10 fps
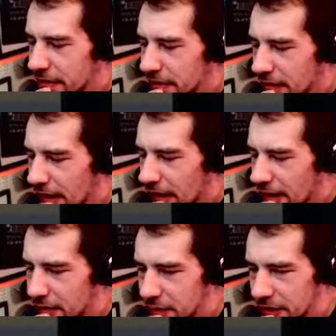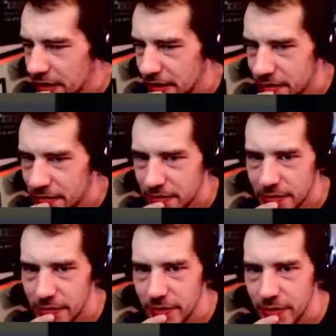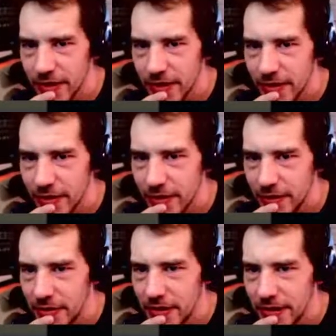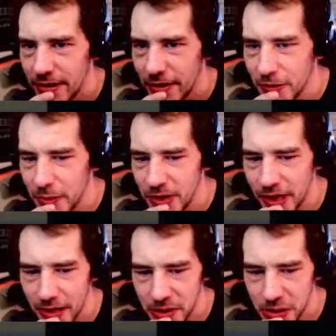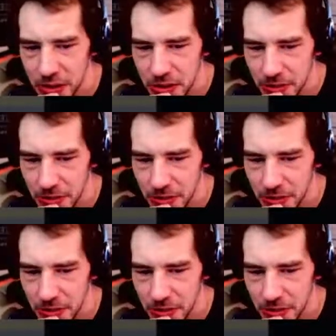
No, I'd be doing it on the OBS.